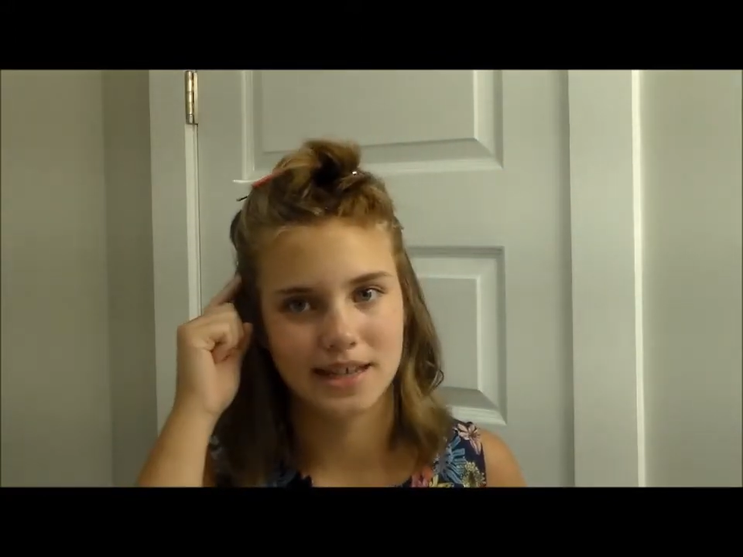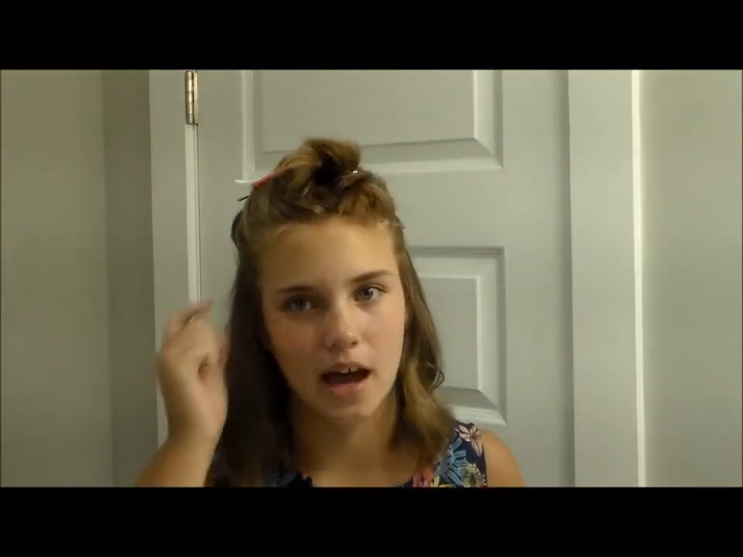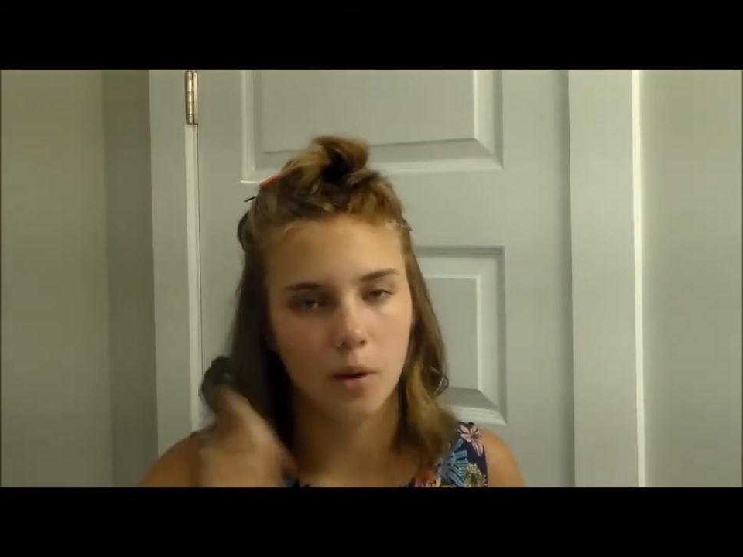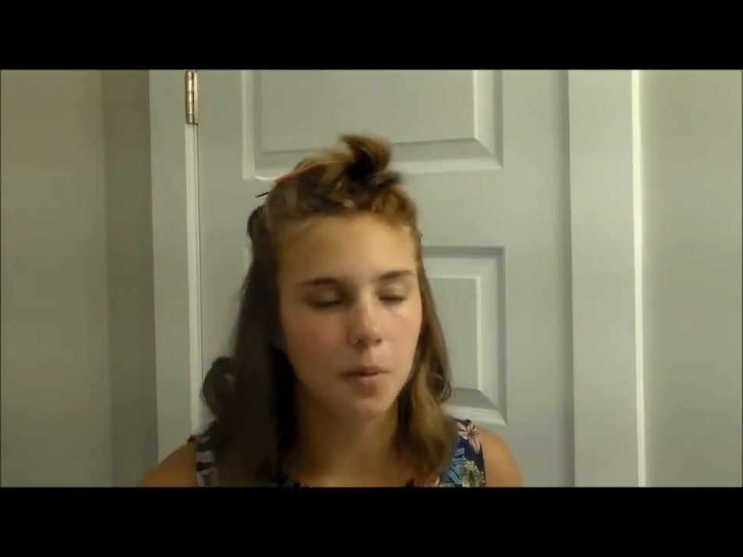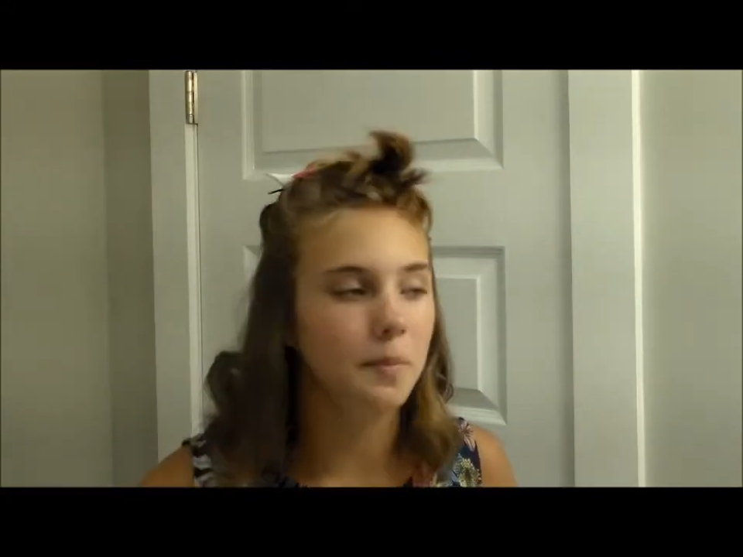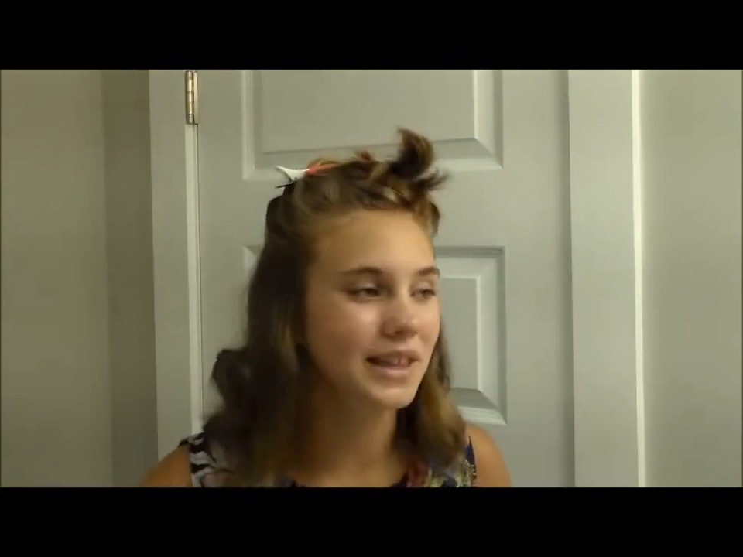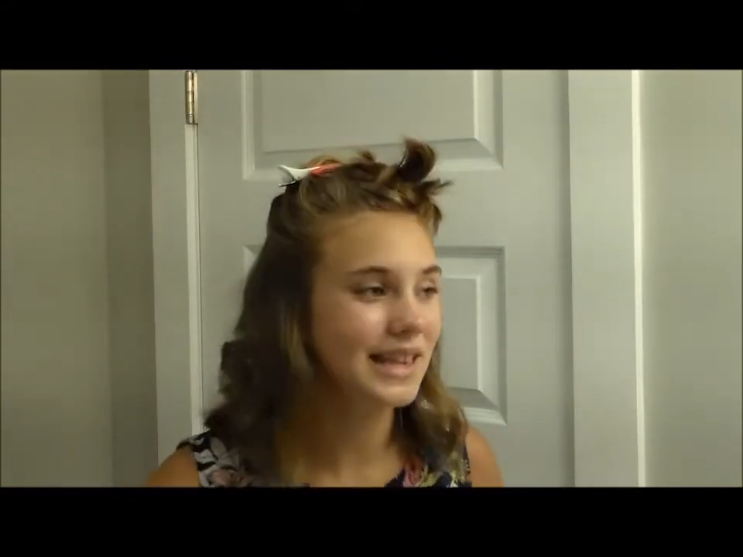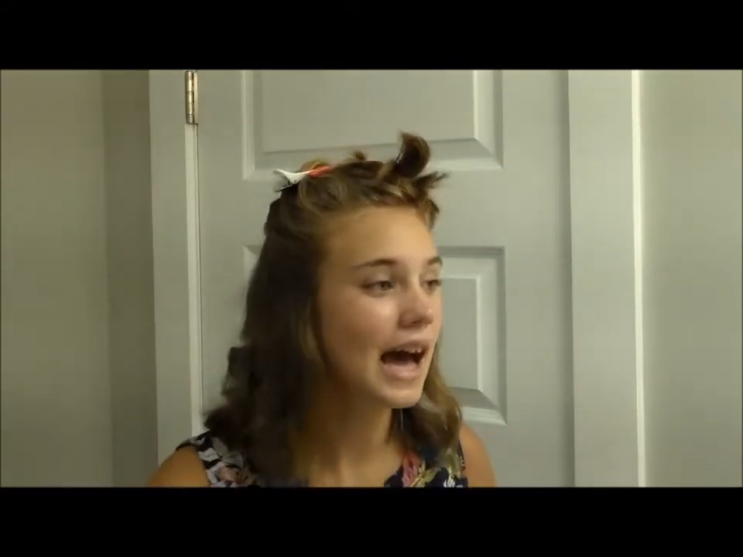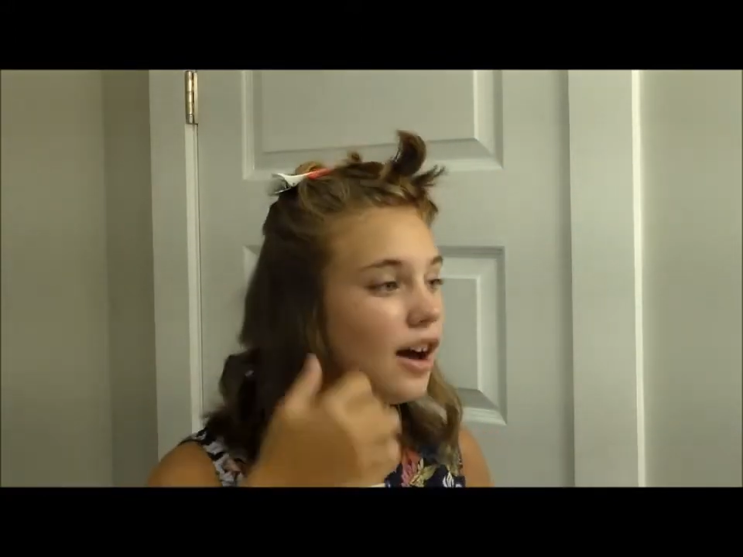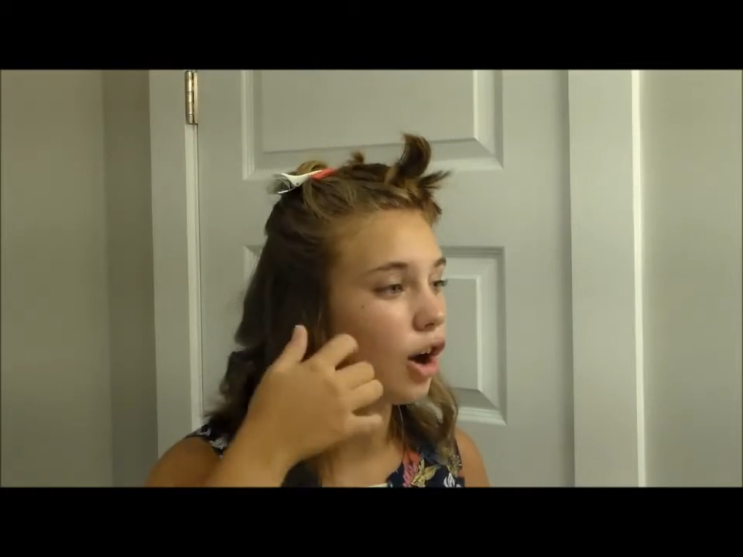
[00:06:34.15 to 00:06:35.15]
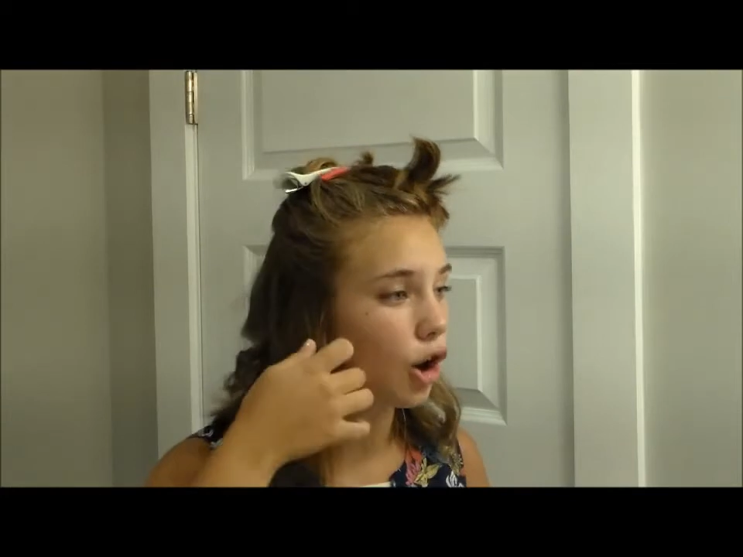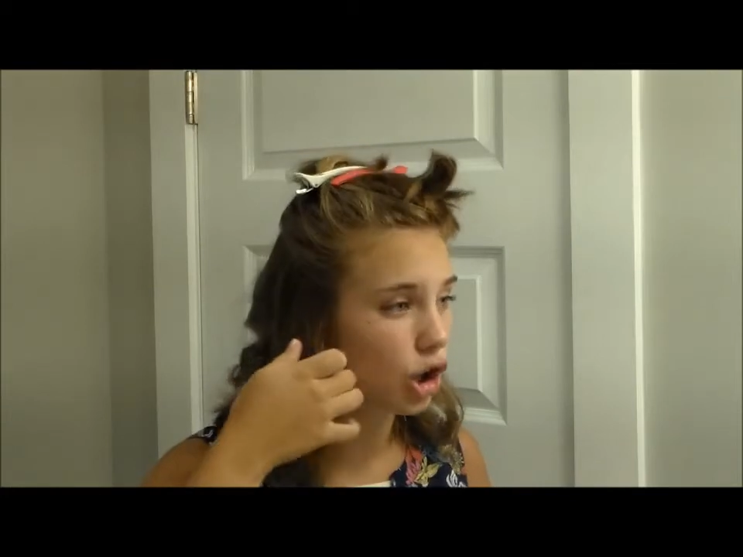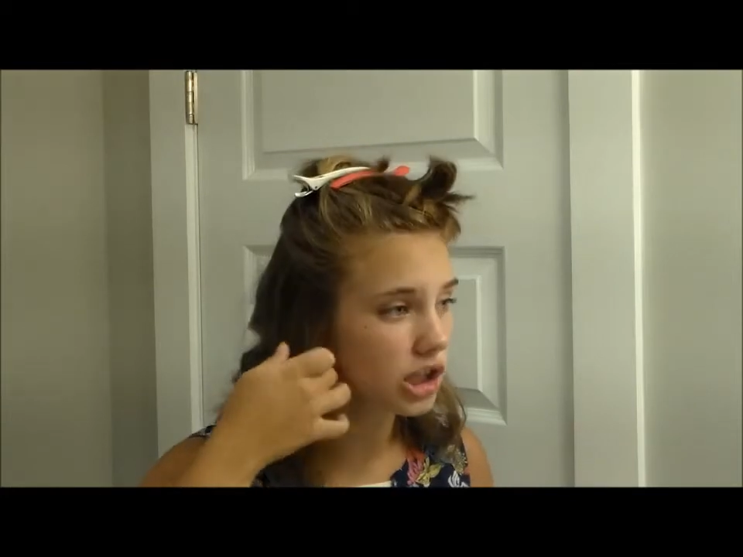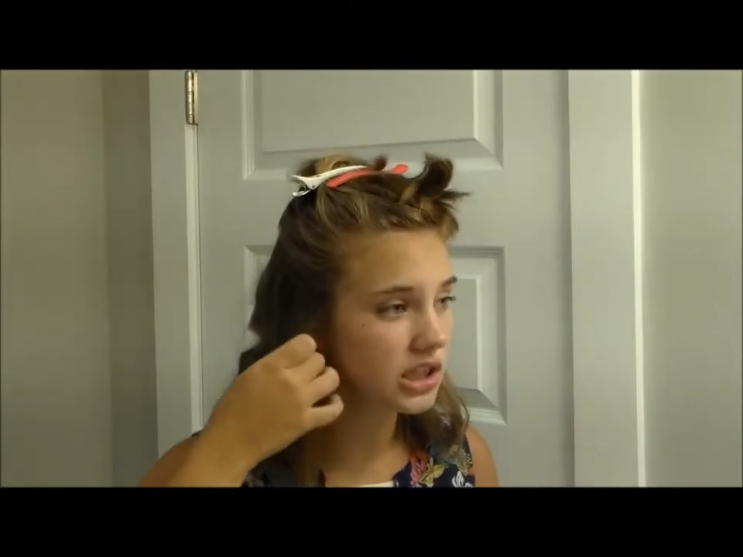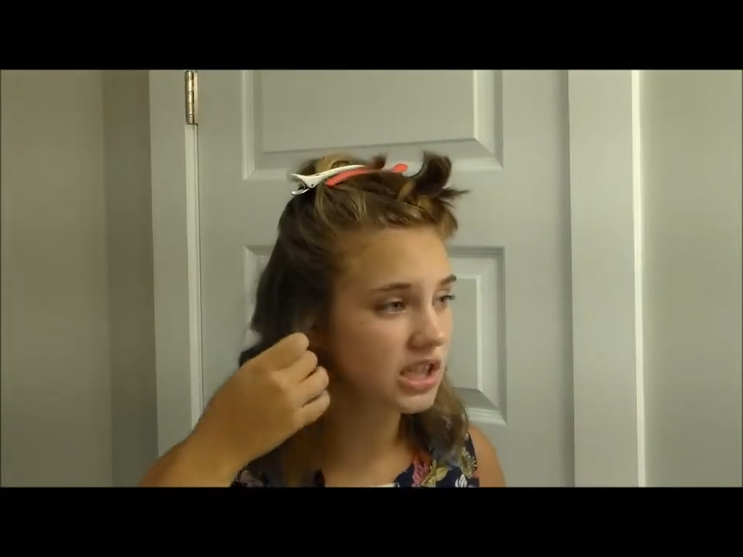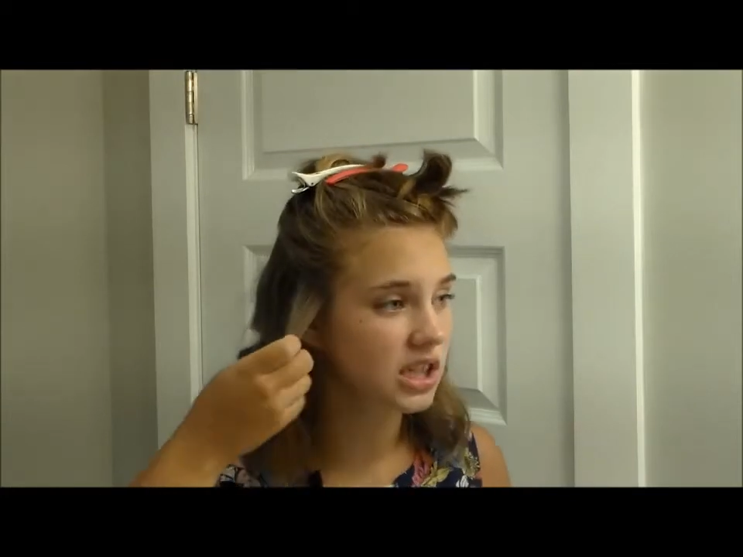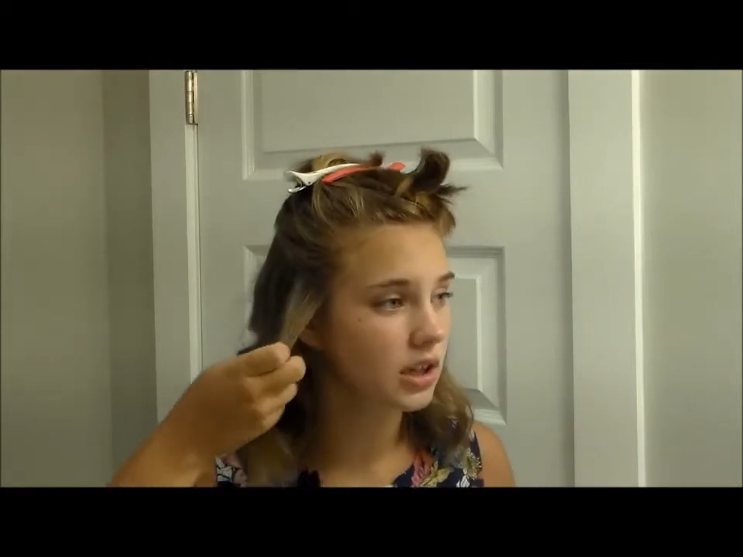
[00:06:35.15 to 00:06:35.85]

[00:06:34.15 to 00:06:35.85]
scalp. But that hurt